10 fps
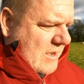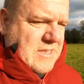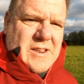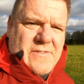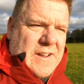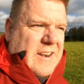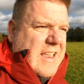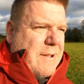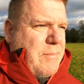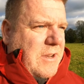I need to find
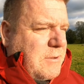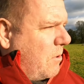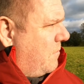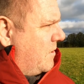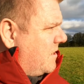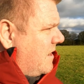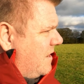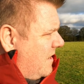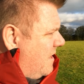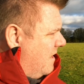a camping spot for
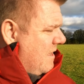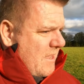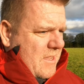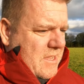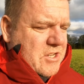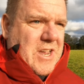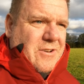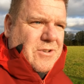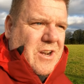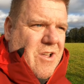tonight.
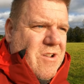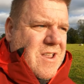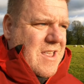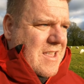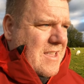Shadows are long.